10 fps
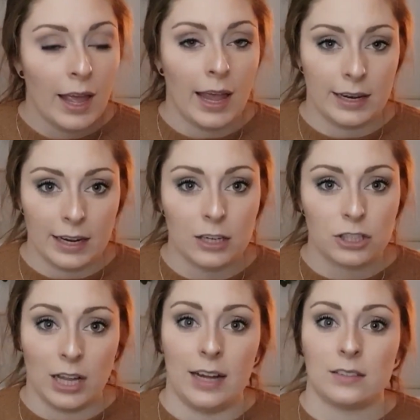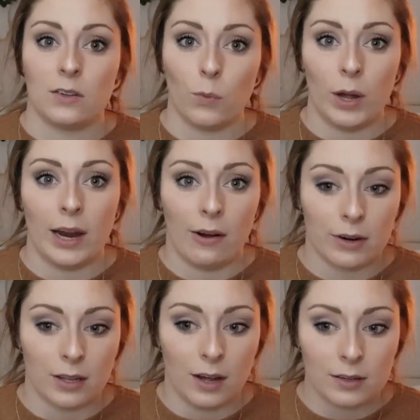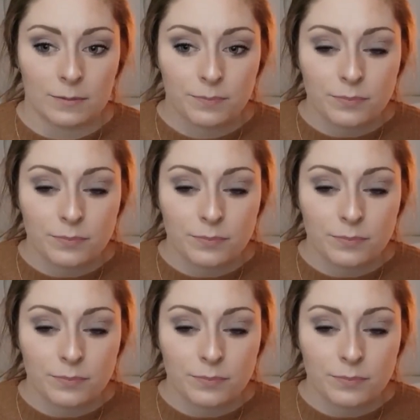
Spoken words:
and each class is 1 hour long.